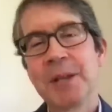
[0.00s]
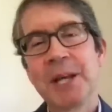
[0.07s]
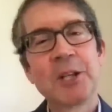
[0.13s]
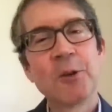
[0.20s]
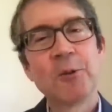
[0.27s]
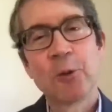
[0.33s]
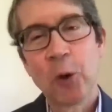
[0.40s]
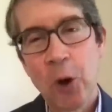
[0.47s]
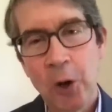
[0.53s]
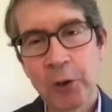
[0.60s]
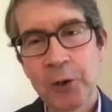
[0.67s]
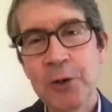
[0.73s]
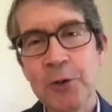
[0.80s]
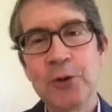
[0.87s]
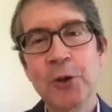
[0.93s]
Thank you for all that
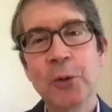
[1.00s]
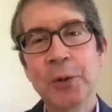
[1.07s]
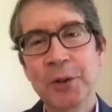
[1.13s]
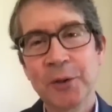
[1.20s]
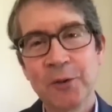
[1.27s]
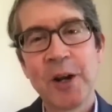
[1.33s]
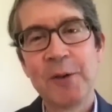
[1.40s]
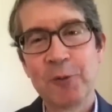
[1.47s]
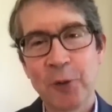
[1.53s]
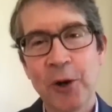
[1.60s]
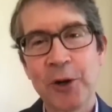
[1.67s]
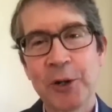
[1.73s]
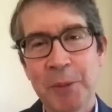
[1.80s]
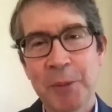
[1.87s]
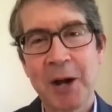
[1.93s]
you do in the fight for
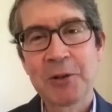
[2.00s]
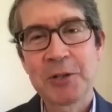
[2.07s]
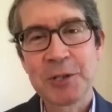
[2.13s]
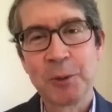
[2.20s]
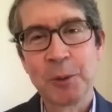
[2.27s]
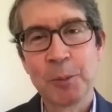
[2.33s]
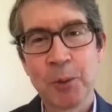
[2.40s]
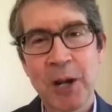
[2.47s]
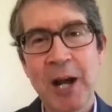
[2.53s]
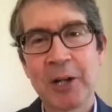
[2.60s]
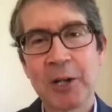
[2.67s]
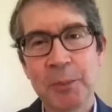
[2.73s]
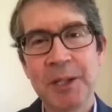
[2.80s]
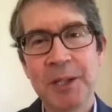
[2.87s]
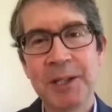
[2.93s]
our democracy. We're proud
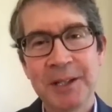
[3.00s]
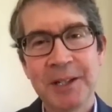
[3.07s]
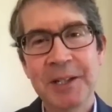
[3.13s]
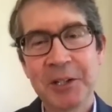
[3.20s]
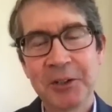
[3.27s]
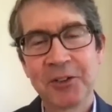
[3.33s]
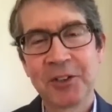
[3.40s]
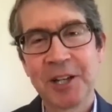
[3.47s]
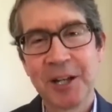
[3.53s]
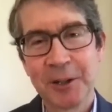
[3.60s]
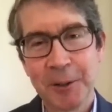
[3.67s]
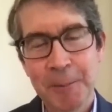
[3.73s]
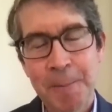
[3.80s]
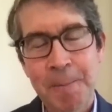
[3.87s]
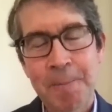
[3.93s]
to be in it together.